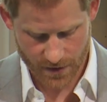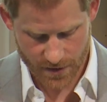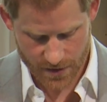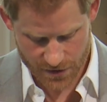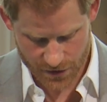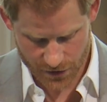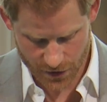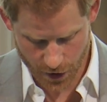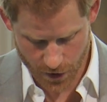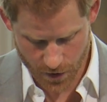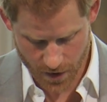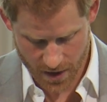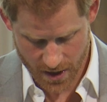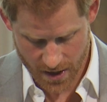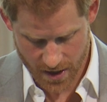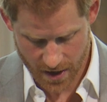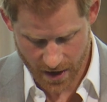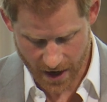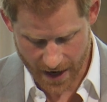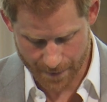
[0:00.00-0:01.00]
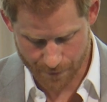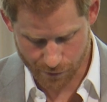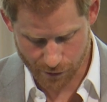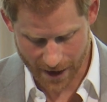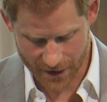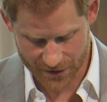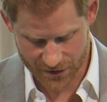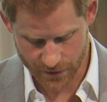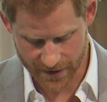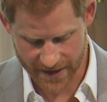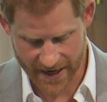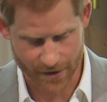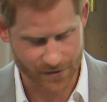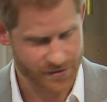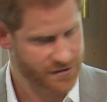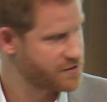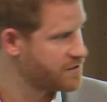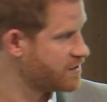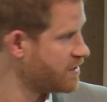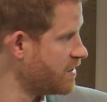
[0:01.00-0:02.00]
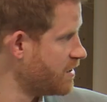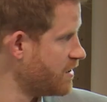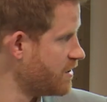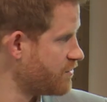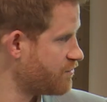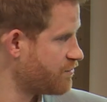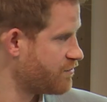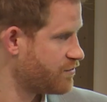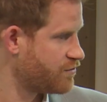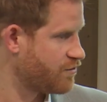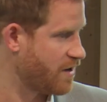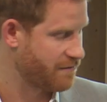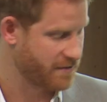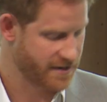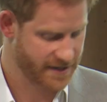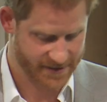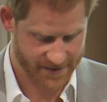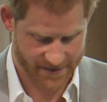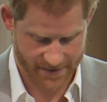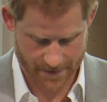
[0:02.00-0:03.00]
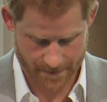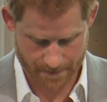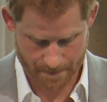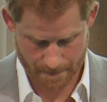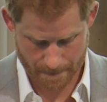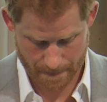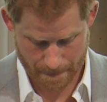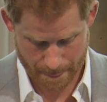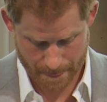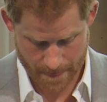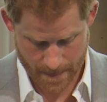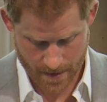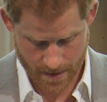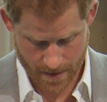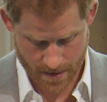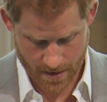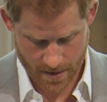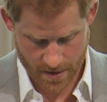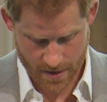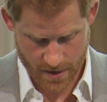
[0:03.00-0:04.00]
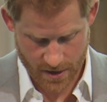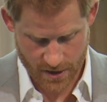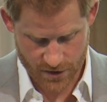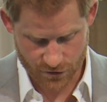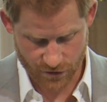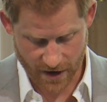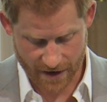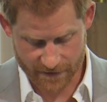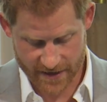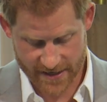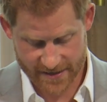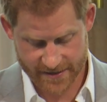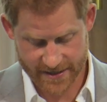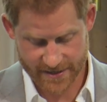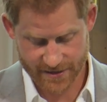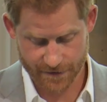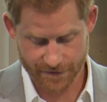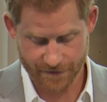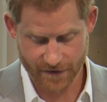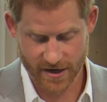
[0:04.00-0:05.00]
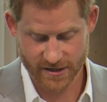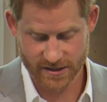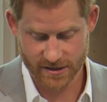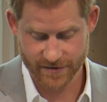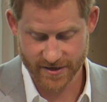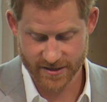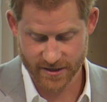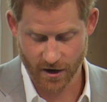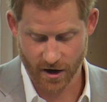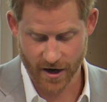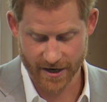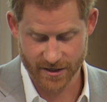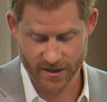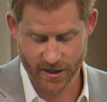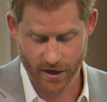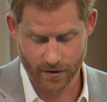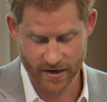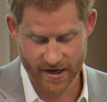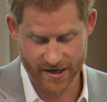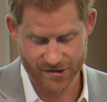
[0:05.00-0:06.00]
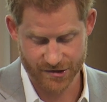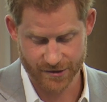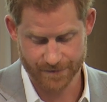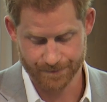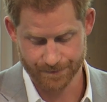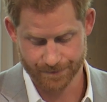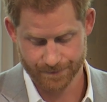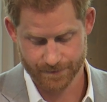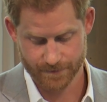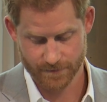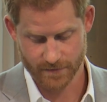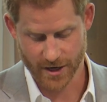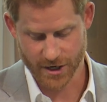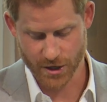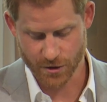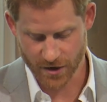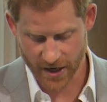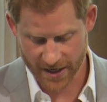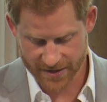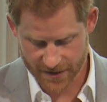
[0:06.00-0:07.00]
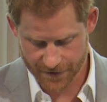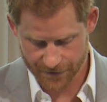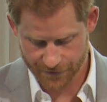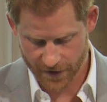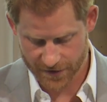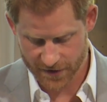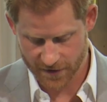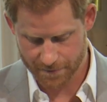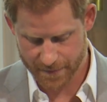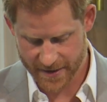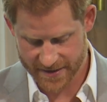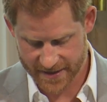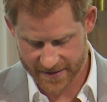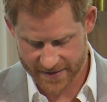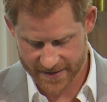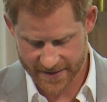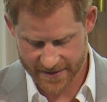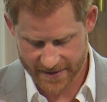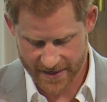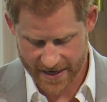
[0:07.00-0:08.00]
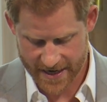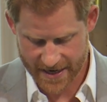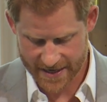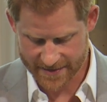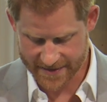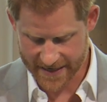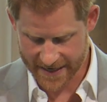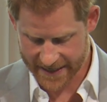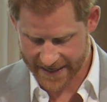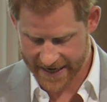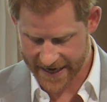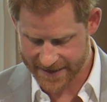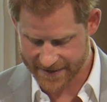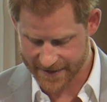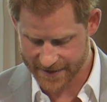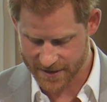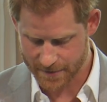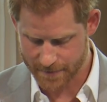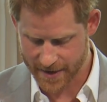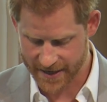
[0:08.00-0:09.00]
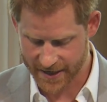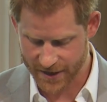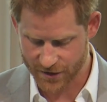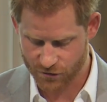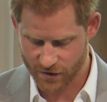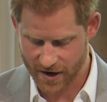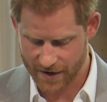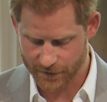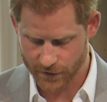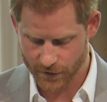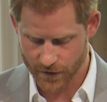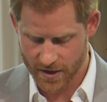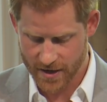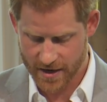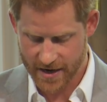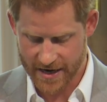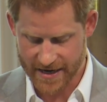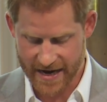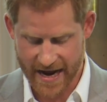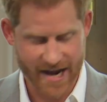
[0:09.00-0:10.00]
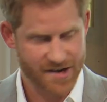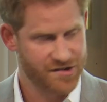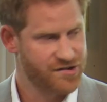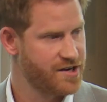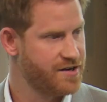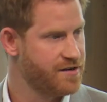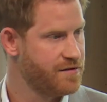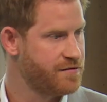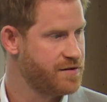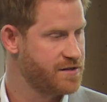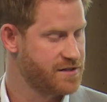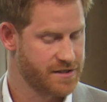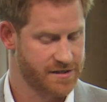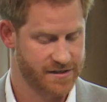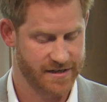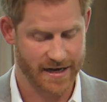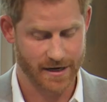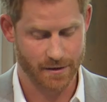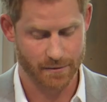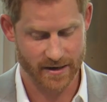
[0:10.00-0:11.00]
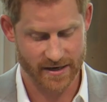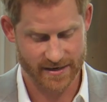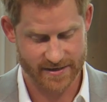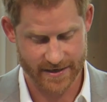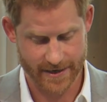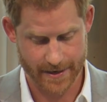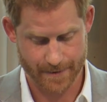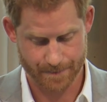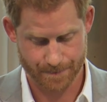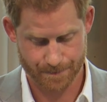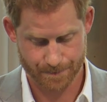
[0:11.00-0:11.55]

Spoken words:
So, I am proud to announce Travalyst. Travalyst is a first-of-its-kind coalition, a united front of businesses dedicated to making travel an engine for sustainability.